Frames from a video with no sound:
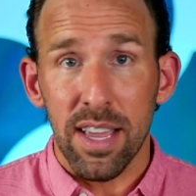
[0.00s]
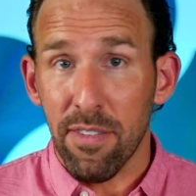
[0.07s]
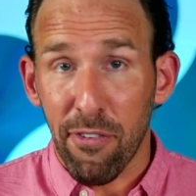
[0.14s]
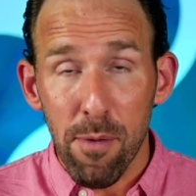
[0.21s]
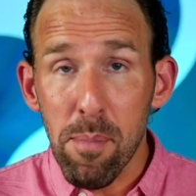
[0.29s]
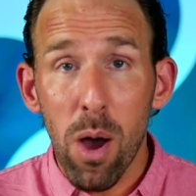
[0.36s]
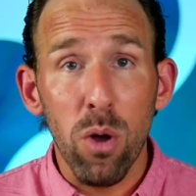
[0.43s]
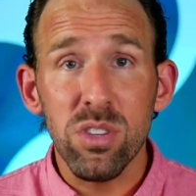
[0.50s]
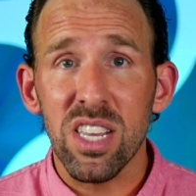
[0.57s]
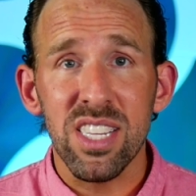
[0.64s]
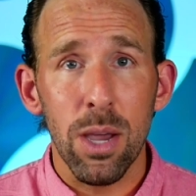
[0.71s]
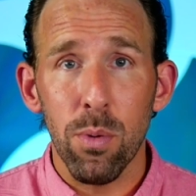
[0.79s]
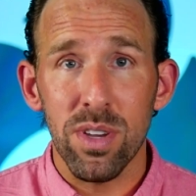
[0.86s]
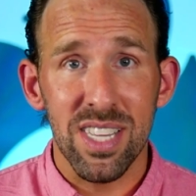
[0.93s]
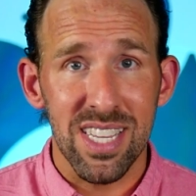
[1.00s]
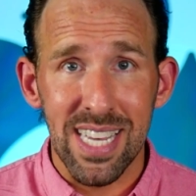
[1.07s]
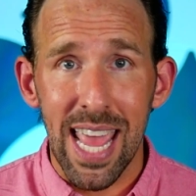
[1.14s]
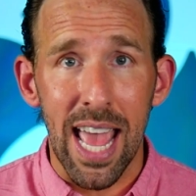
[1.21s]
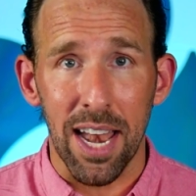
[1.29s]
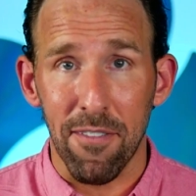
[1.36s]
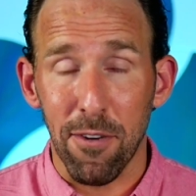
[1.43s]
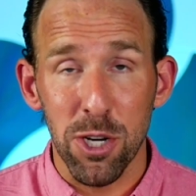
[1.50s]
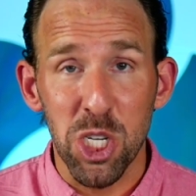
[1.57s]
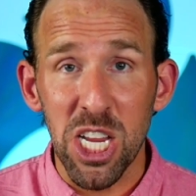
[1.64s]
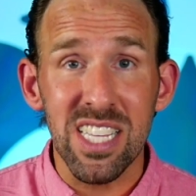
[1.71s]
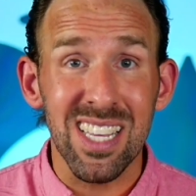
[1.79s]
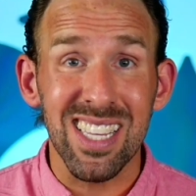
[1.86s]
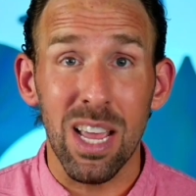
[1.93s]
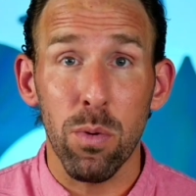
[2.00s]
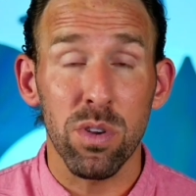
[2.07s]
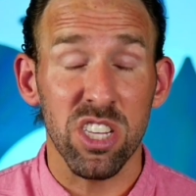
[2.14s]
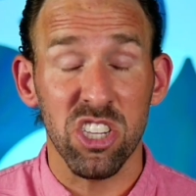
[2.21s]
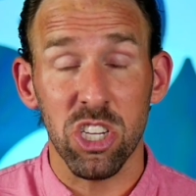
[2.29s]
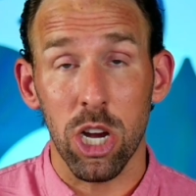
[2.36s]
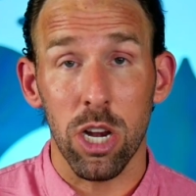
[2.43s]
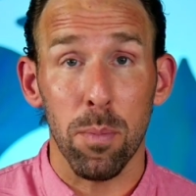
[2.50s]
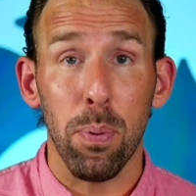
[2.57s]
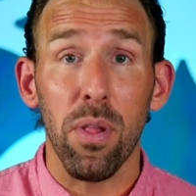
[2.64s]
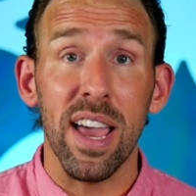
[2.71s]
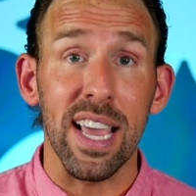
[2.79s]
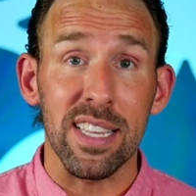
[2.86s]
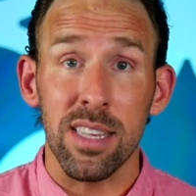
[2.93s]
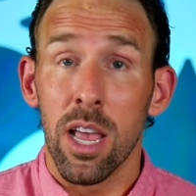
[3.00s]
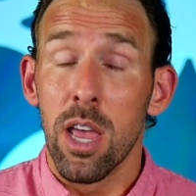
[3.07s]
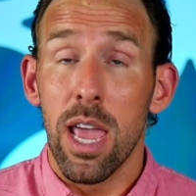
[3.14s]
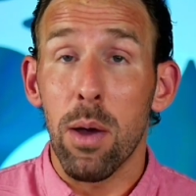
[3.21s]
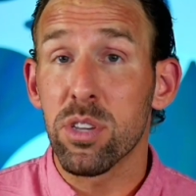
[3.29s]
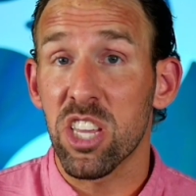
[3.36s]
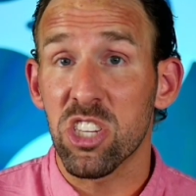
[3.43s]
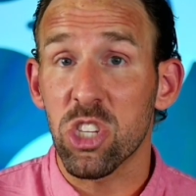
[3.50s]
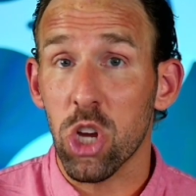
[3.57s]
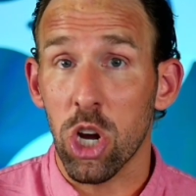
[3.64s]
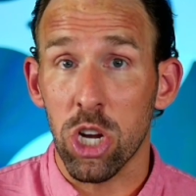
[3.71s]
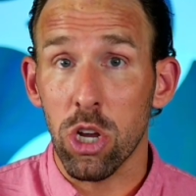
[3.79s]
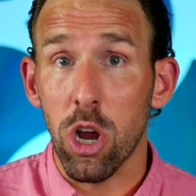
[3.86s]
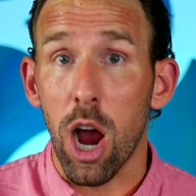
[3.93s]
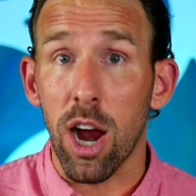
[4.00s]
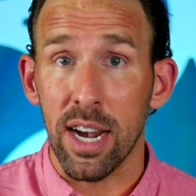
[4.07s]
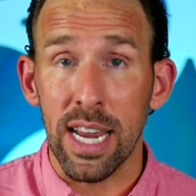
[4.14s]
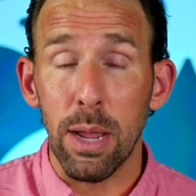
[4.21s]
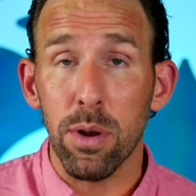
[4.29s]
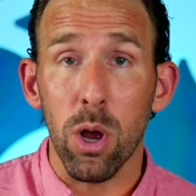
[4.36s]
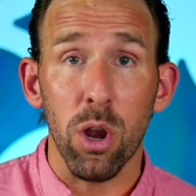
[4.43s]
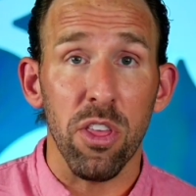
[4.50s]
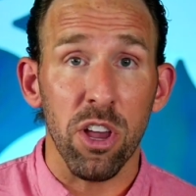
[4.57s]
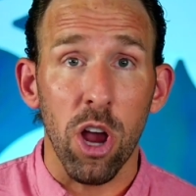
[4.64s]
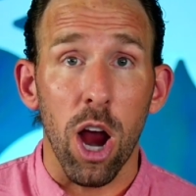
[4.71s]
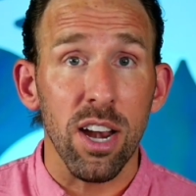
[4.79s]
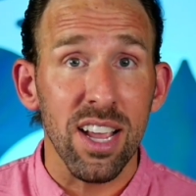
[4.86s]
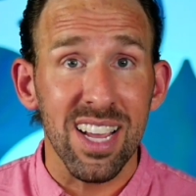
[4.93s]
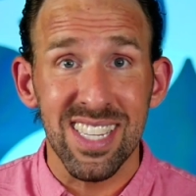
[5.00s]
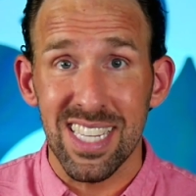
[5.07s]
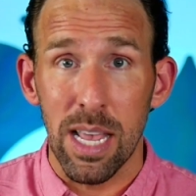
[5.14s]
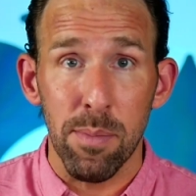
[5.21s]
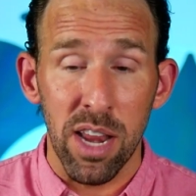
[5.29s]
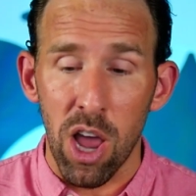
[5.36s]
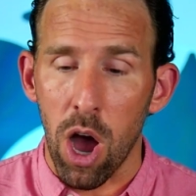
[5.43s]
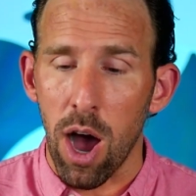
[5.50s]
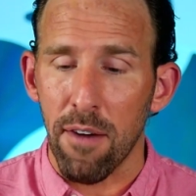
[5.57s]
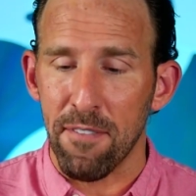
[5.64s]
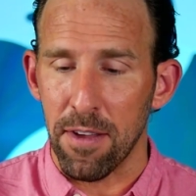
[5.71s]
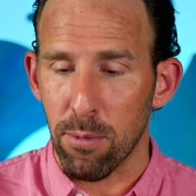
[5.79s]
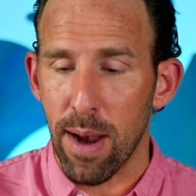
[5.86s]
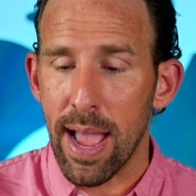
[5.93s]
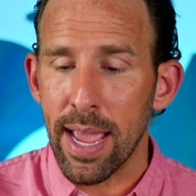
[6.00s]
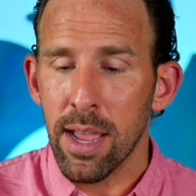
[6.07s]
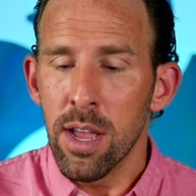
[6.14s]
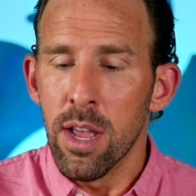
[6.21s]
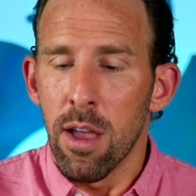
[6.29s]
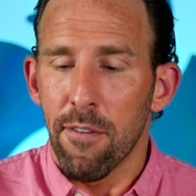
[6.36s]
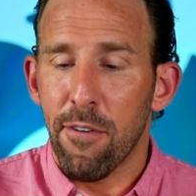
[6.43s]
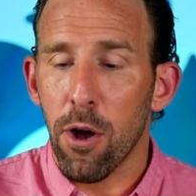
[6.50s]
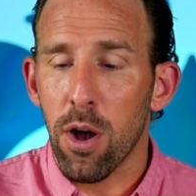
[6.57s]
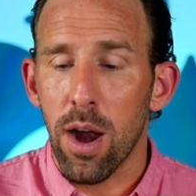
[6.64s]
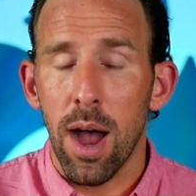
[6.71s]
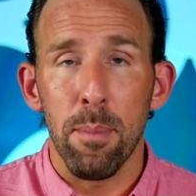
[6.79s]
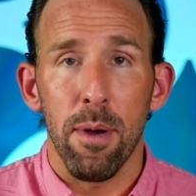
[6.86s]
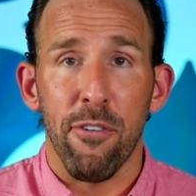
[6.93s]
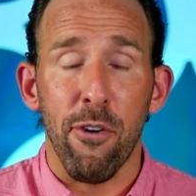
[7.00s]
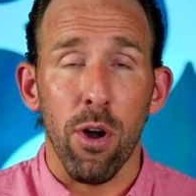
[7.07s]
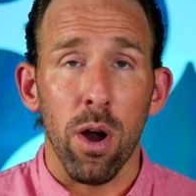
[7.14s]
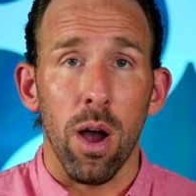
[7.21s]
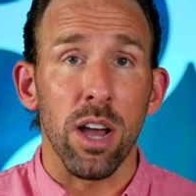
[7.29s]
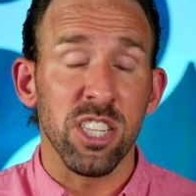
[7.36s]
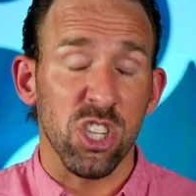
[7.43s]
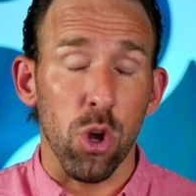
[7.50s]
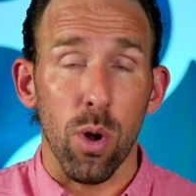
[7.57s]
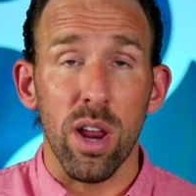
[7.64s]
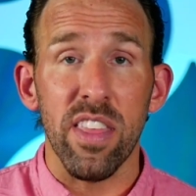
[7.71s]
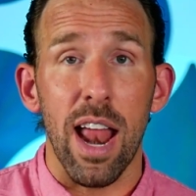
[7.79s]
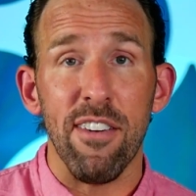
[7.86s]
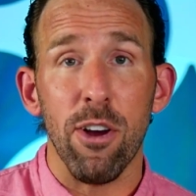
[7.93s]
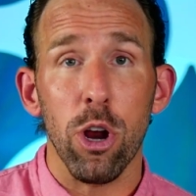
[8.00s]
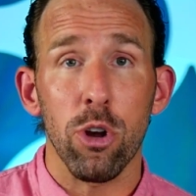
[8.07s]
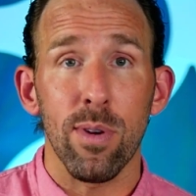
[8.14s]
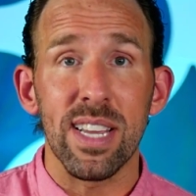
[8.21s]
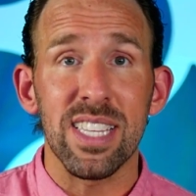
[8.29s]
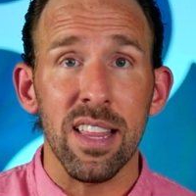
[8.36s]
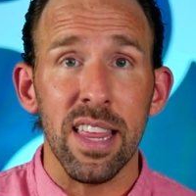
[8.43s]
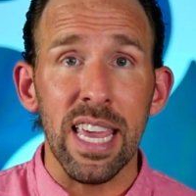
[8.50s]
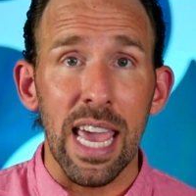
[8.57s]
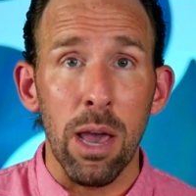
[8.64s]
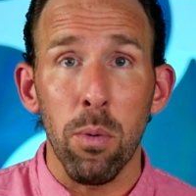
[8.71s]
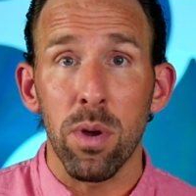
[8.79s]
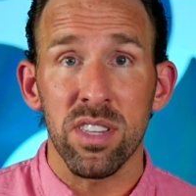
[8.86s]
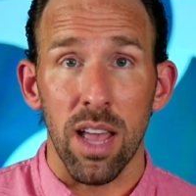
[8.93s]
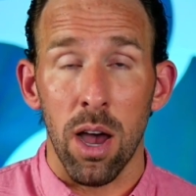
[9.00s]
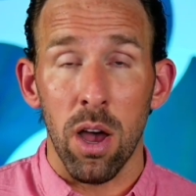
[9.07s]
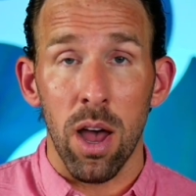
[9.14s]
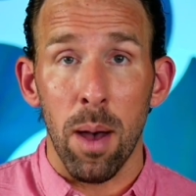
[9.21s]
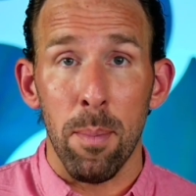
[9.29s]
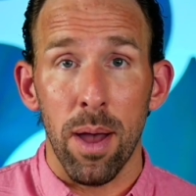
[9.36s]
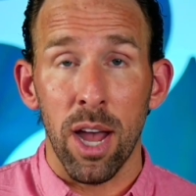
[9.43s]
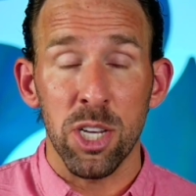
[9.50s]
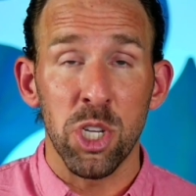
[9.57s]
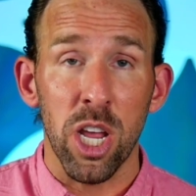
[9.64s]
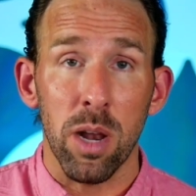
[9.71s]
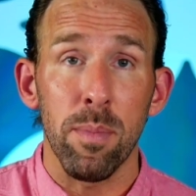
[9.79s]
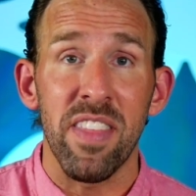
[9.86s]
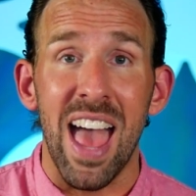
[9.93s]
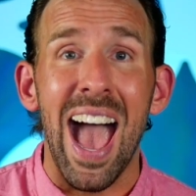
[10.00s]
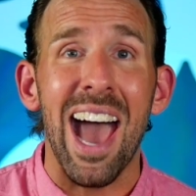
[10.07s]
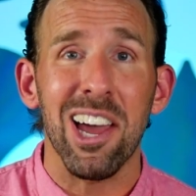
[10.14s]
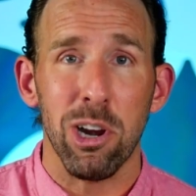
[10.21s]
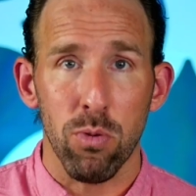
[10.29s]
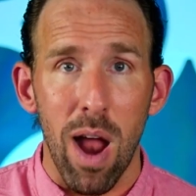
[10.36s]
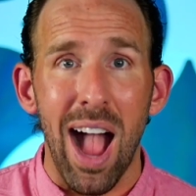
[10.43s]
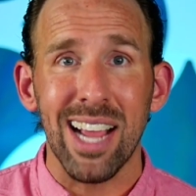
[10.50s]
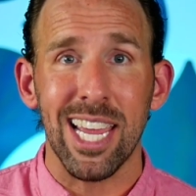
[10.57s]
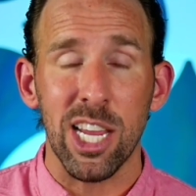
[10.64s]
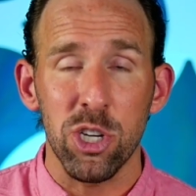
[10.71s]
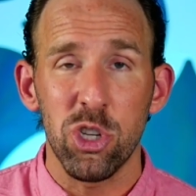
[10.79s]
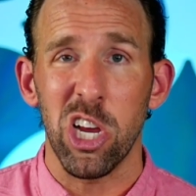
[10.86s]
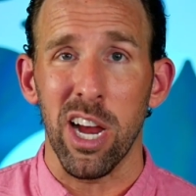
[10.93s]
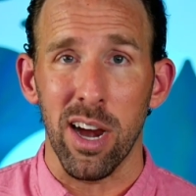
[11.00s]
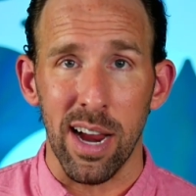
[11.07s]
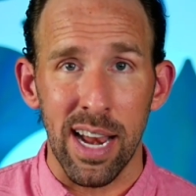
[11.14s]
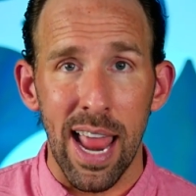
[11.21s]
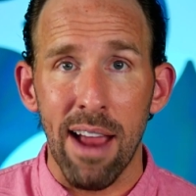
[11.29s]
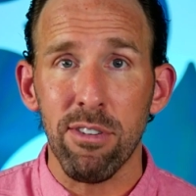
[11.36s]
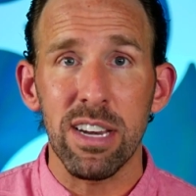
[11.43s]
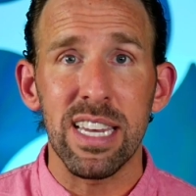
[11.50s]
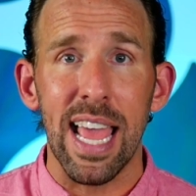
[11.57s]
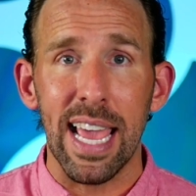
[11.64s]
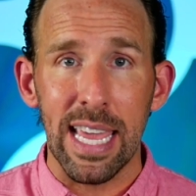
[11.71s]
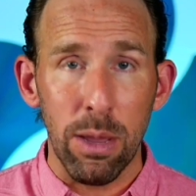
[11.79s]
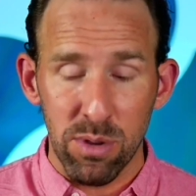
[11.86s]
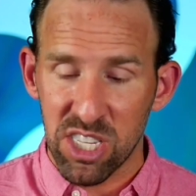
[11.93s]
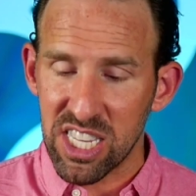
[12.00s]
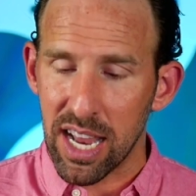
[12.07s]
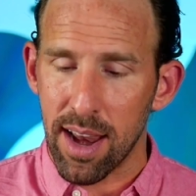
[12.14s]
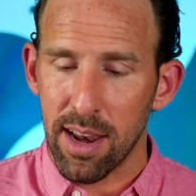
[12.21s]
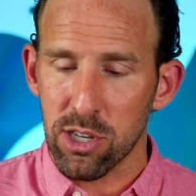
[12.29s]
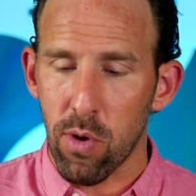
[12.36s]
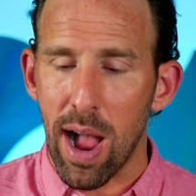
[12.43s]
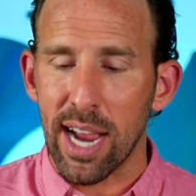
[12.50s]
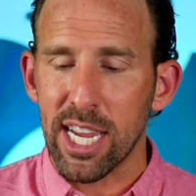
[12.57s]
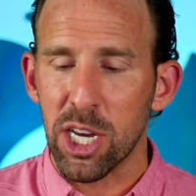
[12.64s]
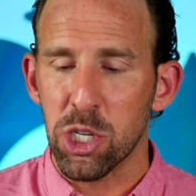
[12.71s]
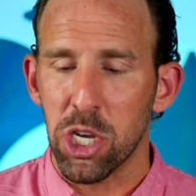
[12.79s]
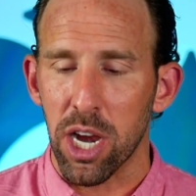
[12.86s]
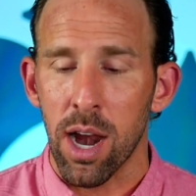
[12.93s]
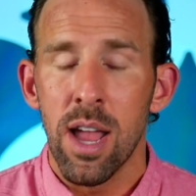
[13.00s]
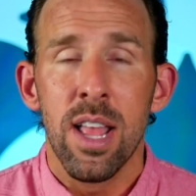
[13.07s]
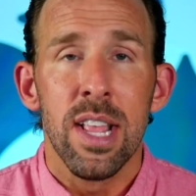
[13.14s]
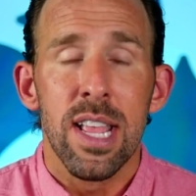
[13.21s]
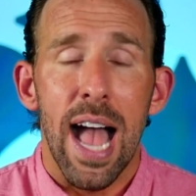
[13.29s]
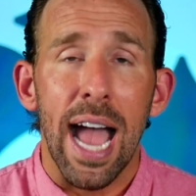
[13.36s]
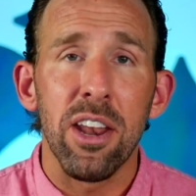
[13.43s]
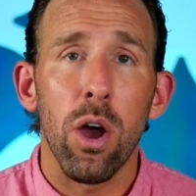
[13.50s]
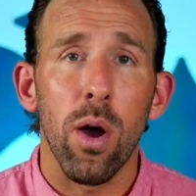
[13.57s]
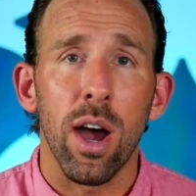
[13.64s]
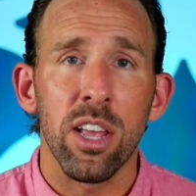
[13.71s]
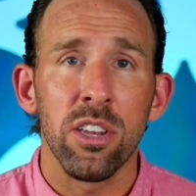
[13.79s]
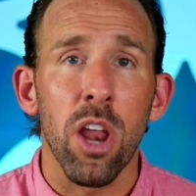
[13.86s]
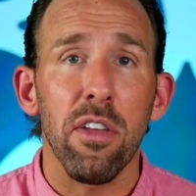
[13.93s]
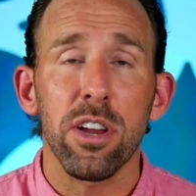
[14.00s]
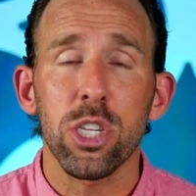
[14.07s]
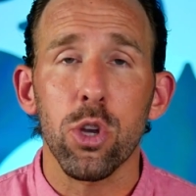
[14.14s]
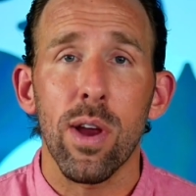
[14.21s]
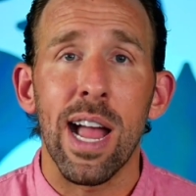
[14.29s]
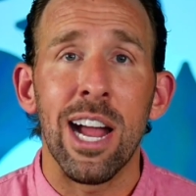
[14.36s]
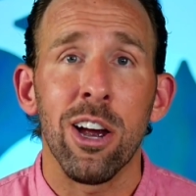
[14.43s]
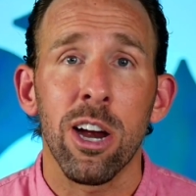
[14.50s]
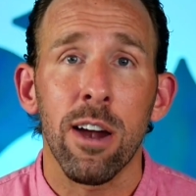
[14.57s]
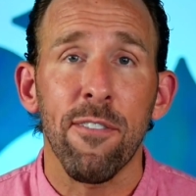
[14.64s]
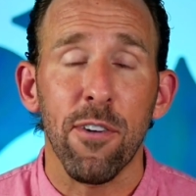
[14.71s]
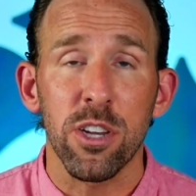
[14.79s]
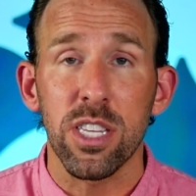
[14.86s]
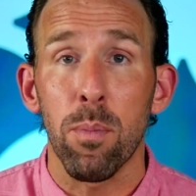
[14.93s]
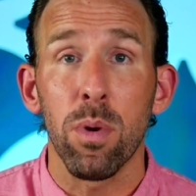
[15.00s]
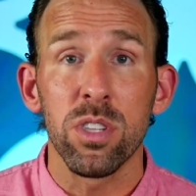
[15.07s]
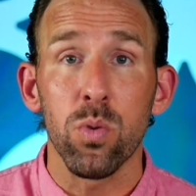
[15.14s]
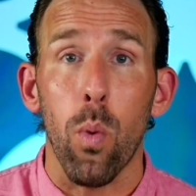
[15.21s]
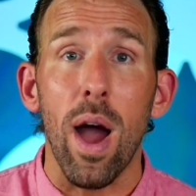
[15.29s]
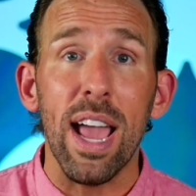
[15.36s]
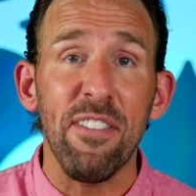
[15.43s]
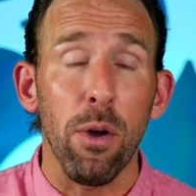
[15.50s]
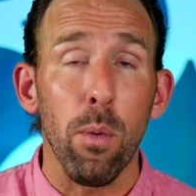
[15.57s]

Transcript: For Moses, it was a tent. For Jesus, it was a certain place. It was a certain garden. He would go to the Garden of Gethsemane often, right? For um, for a story that I've heard recently, it was a, a, um, a, gentleman that had a rocking chair, and every day he would sit in his rocking chair. I know another story I heard for someone's wife.